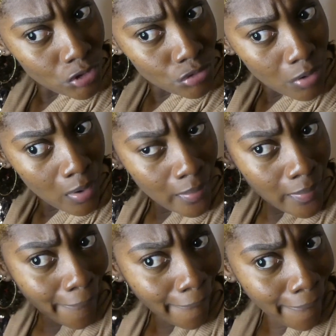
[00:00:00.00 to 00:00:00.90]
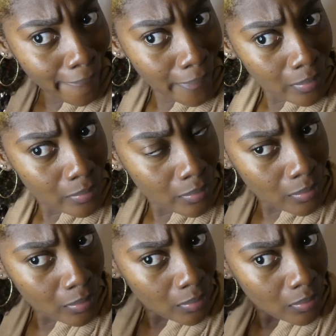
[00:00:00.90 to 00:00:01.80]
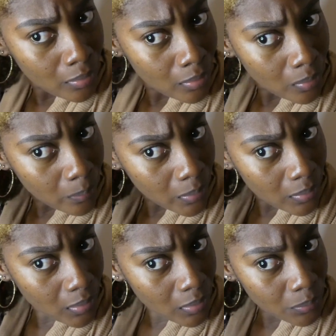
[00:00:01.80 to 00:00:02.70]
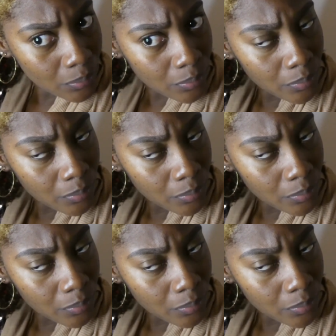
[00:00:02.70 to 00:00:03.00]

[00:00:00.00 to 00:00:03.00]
dry hair. What did I do?